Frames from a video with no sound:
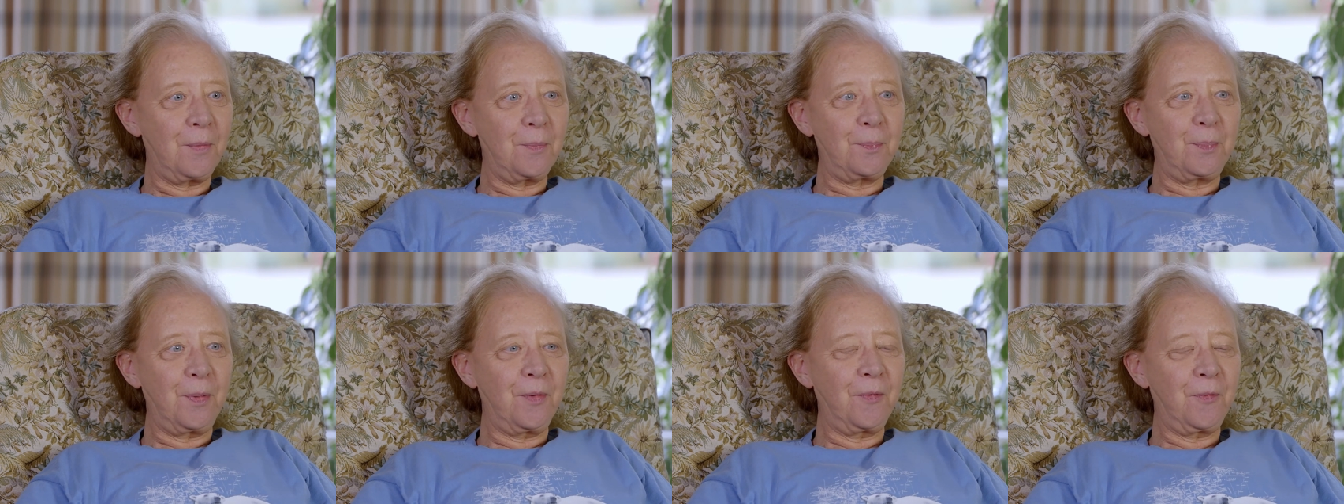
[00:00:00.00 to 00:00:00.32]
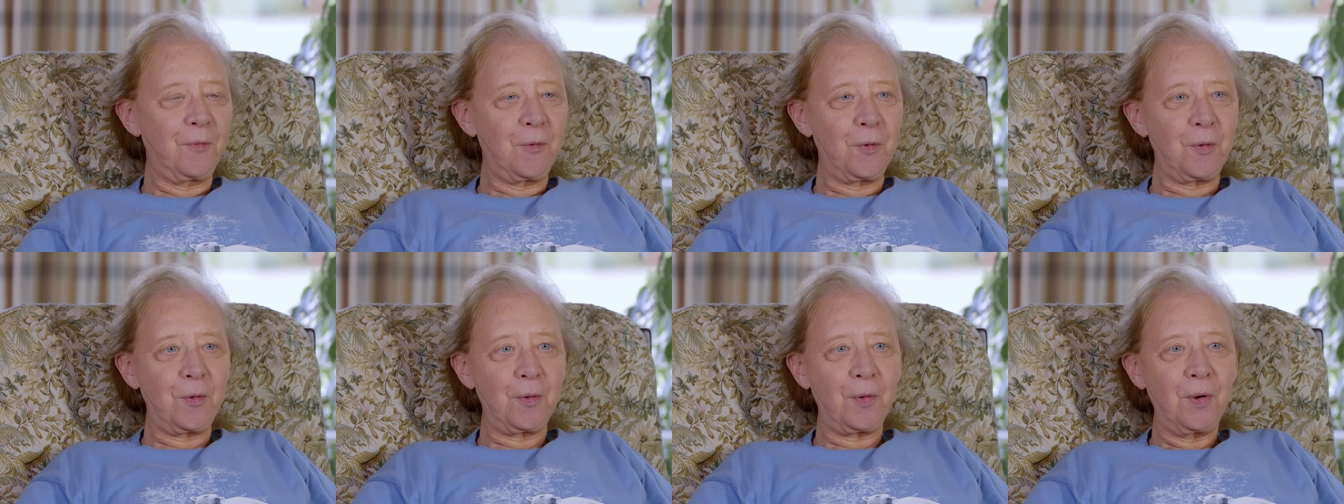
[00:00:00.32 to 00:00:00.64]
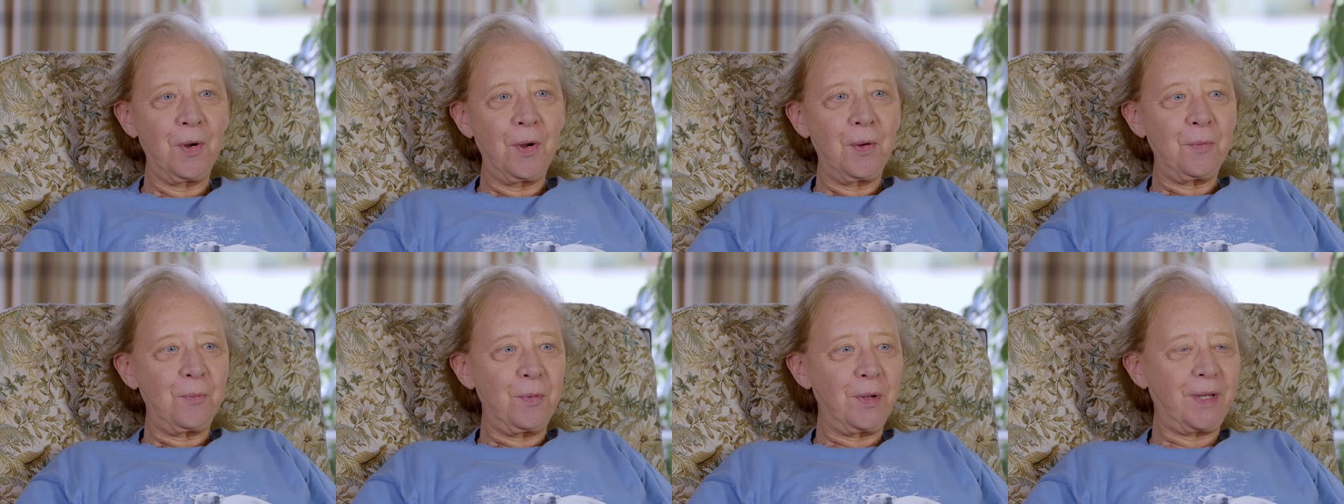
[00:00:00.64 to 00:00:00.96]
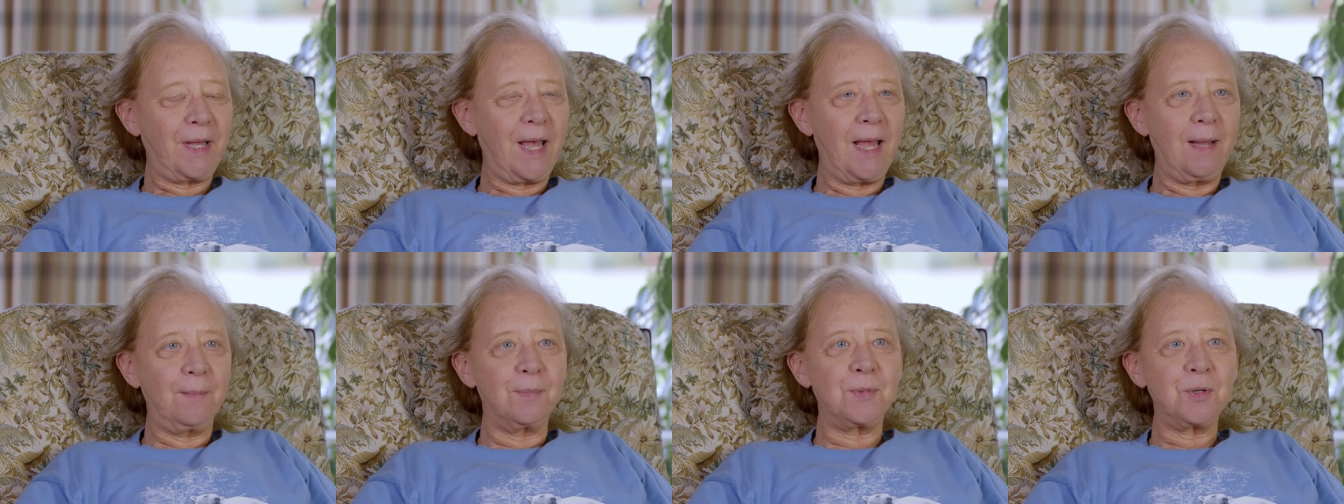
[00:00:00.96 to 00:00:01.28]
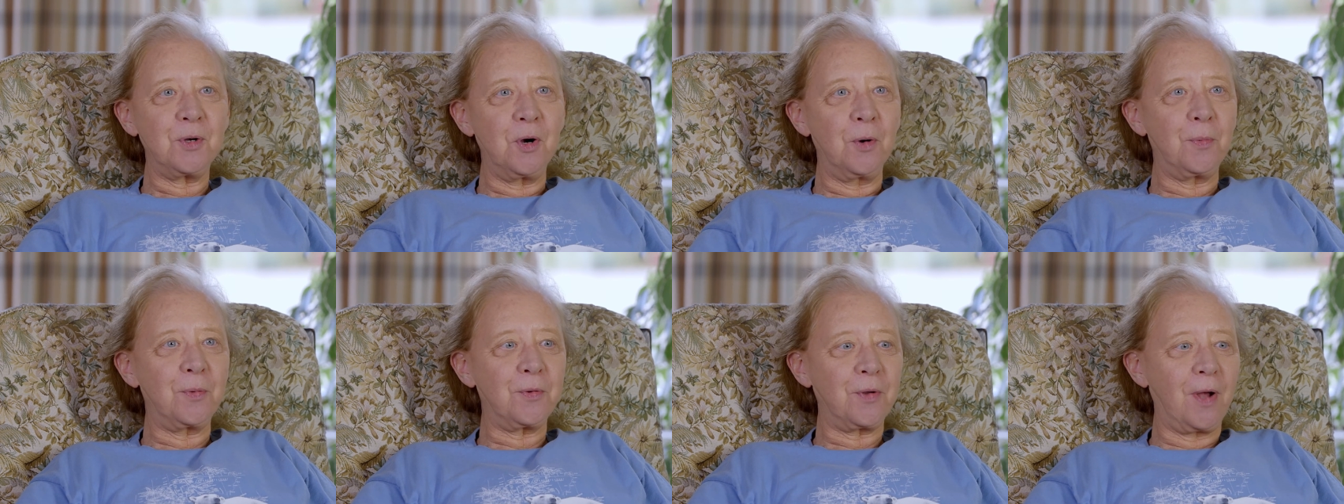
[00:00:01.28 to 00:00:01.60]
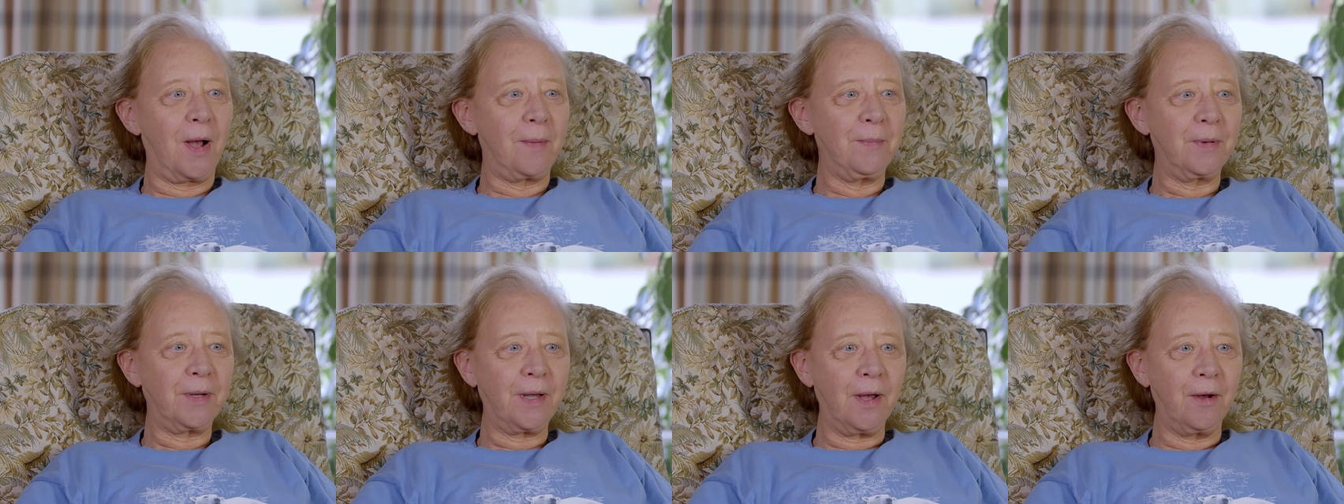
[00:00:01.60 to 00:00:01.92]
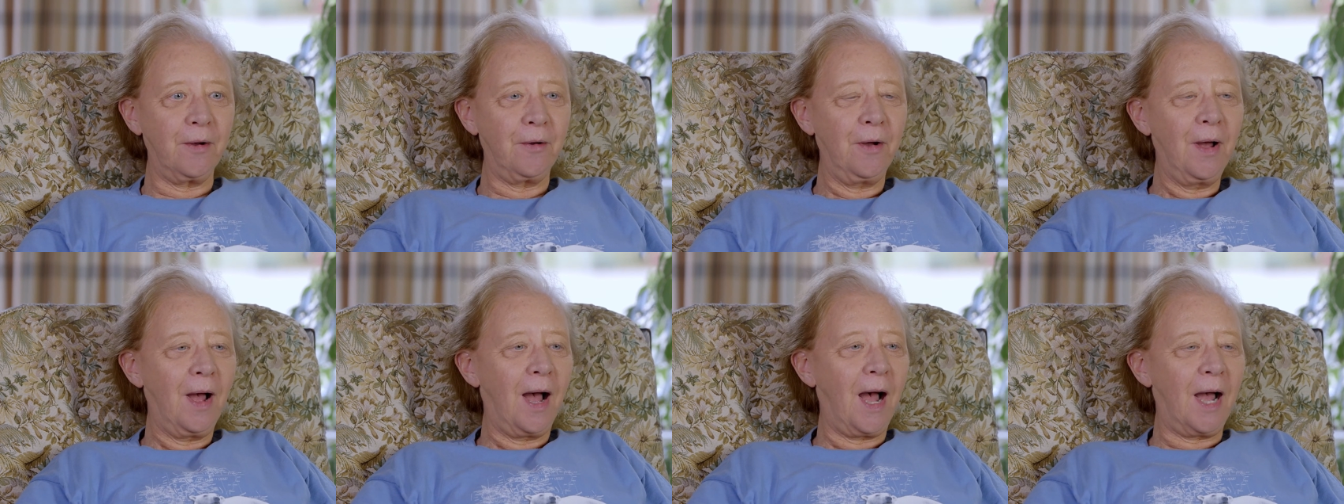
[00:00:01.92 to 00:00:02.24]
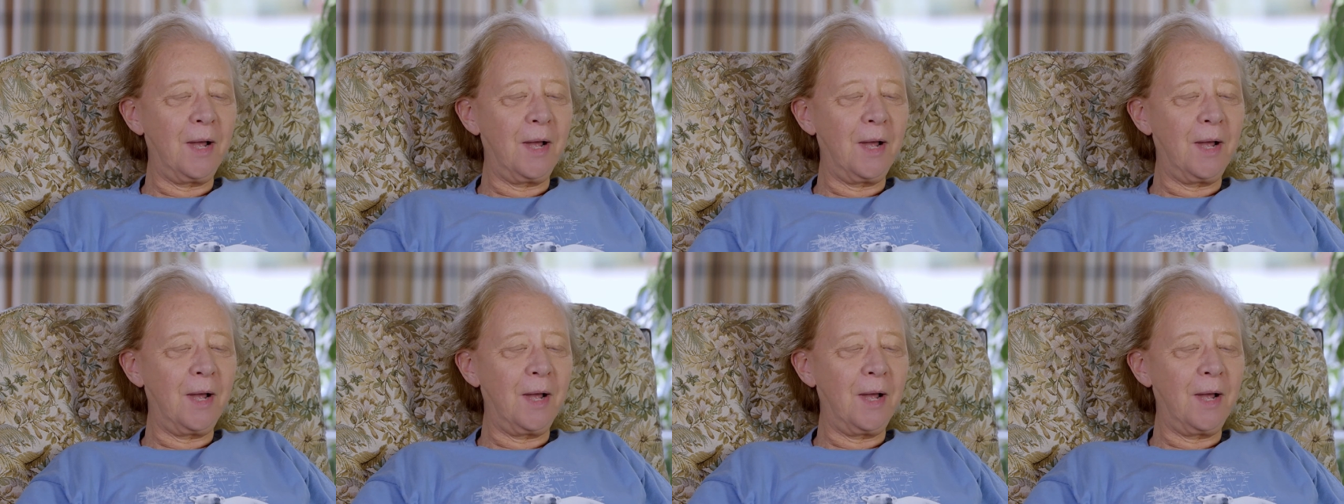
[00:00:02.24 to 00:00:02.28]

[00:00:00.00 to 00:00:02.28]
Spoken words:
before we came to Oberammergau,